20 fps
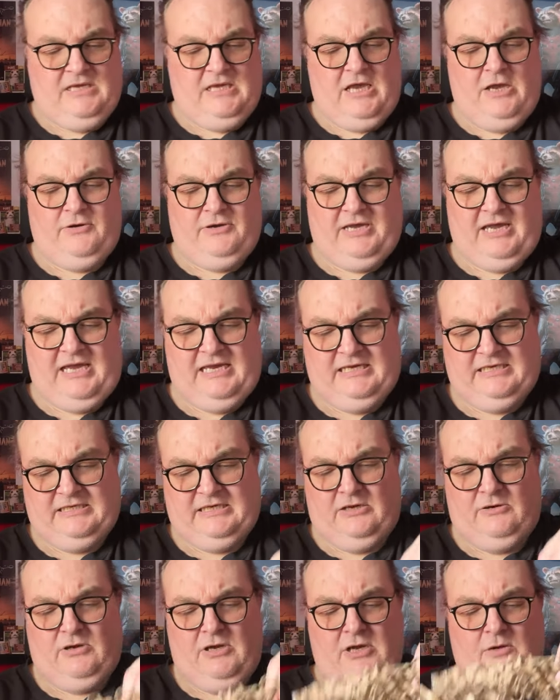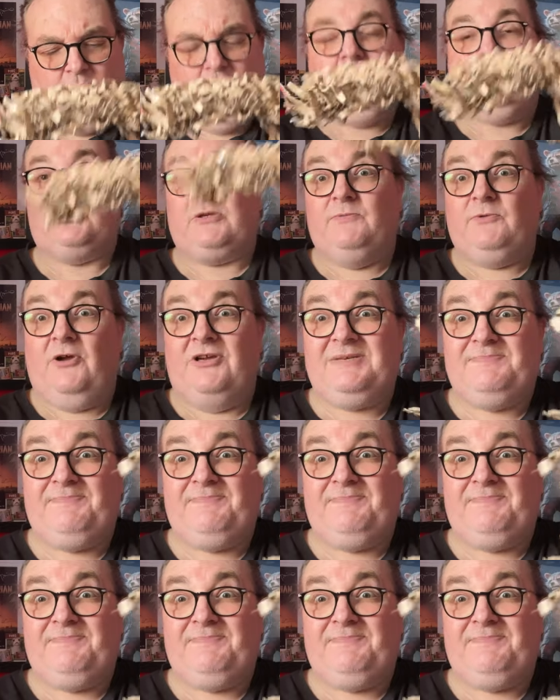Okay, so we've got some nice